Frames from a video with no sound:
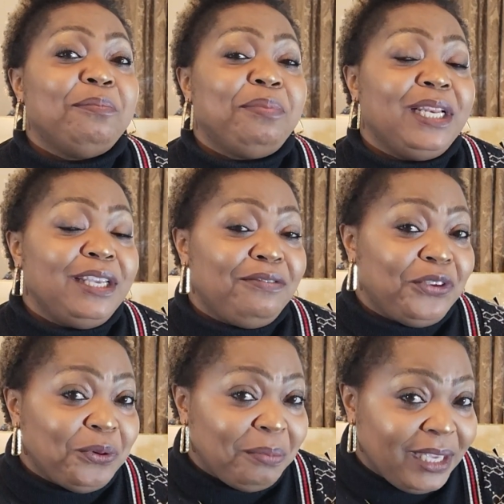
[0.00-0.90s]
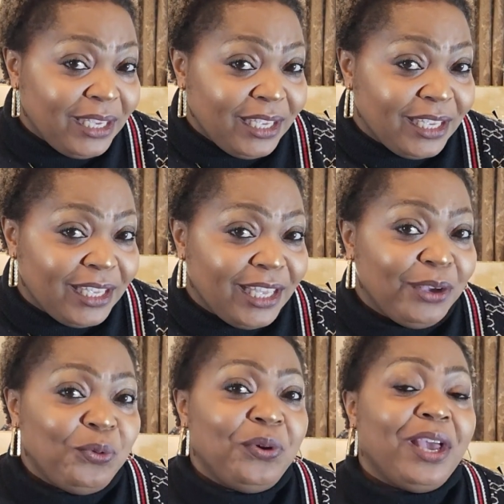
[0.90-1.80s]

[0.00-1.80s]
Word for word: Believe you me, we